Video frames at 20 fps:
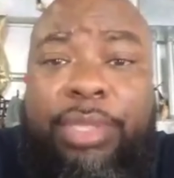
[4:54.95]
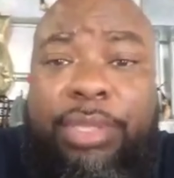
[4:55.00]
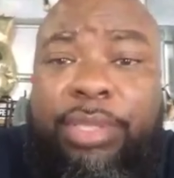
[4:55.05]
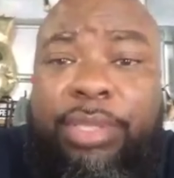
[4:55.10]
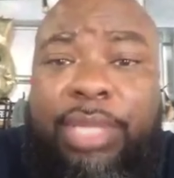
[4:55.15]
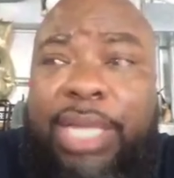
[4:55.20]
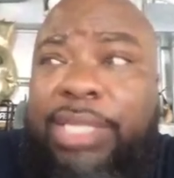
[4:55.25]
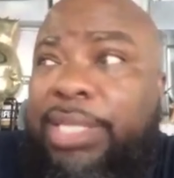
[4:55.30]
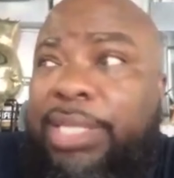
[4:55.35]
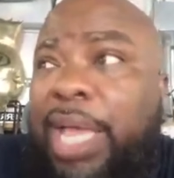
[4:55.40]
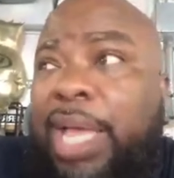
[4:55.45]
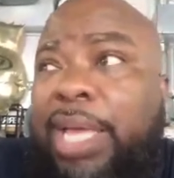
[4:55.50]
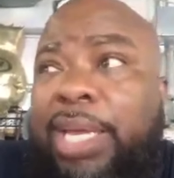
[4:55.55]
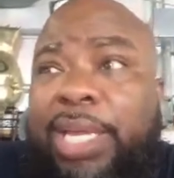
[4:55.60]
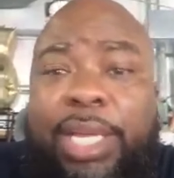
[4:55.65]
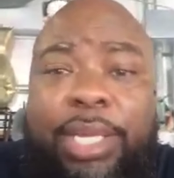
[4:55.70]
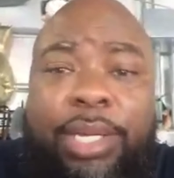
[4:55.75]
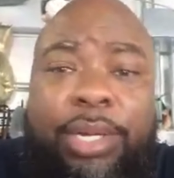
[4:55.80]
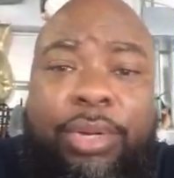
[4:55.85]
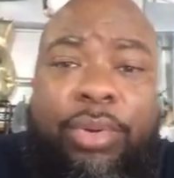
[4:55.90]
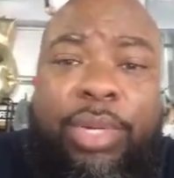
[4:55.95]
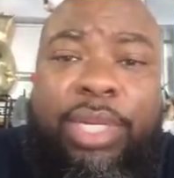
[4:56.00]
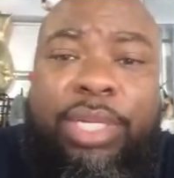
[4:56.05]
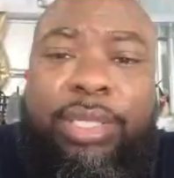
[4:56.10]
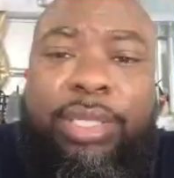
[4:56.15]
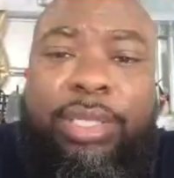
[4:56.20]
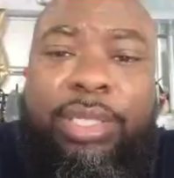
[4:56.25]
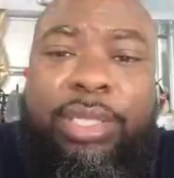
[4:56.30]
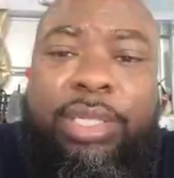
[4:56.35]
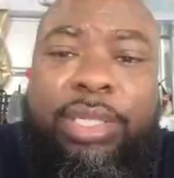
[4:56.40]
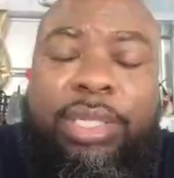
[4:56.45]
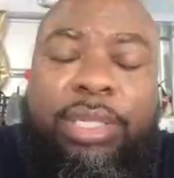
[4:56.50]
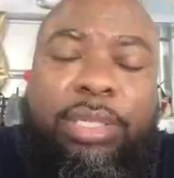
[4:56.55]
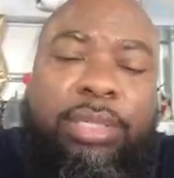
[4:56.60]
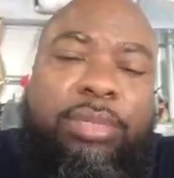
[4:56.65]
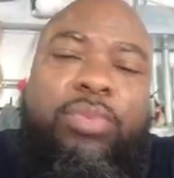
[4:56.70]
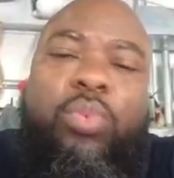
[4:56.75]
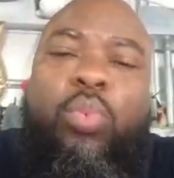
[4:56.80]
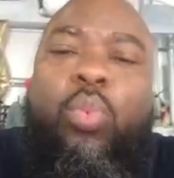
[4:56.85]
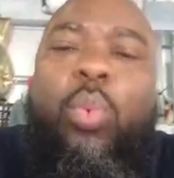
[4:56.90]
They signed him, he'll do it.
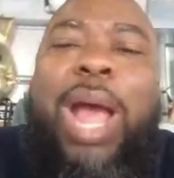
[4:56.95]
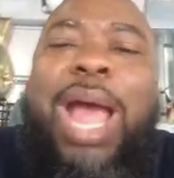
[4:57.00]
Why?